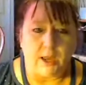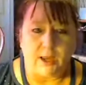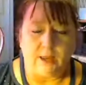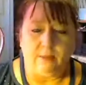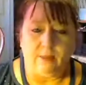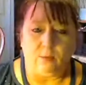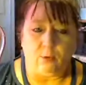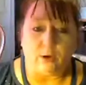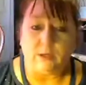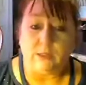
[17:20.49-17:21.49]
And they
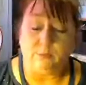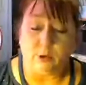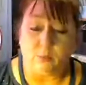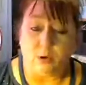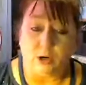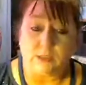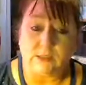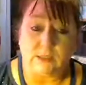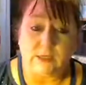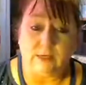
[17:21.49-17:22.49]
wanted these bookmarks
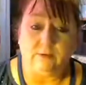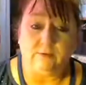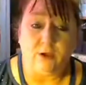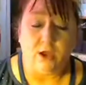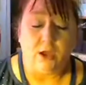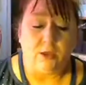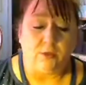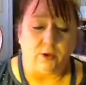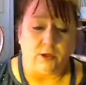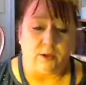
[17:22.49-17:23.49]
to give
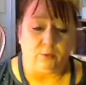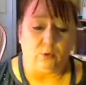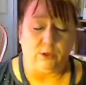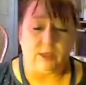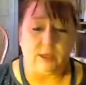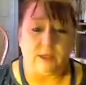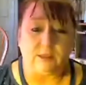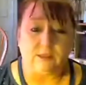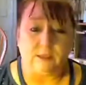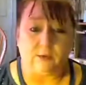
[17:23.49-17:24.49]
the
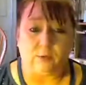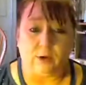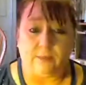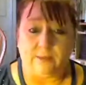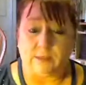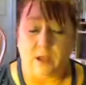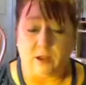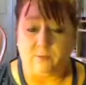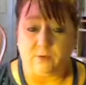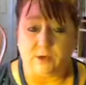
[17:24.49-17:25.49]
employees that were at this
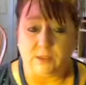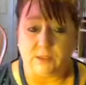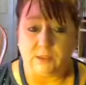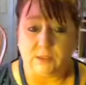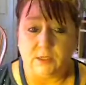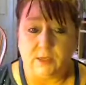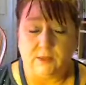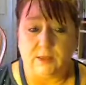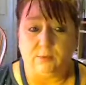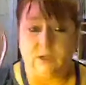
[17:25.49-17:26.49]
conference.
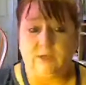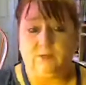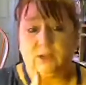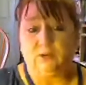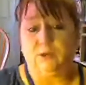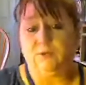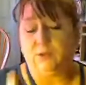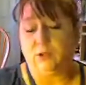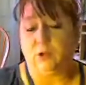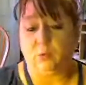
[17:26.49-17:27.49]
They would leave a little gift
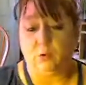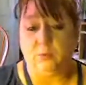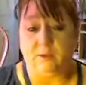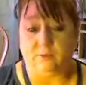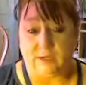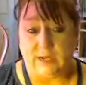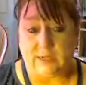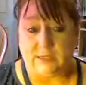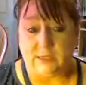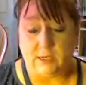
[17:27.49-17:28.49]
in their room every
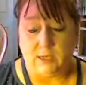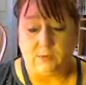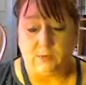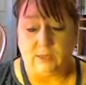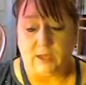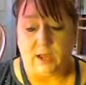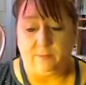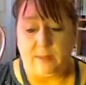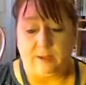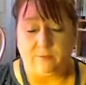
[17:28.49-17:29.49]
night. When they got
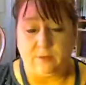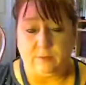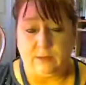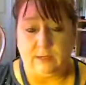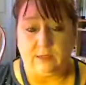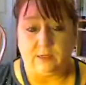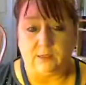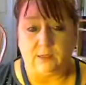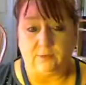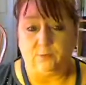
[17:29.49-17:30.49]
back from the meeting, a
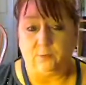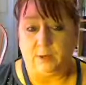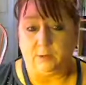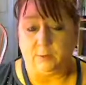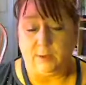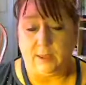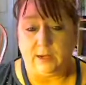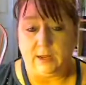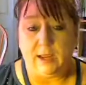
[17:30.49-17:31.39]
gift would be on their bed.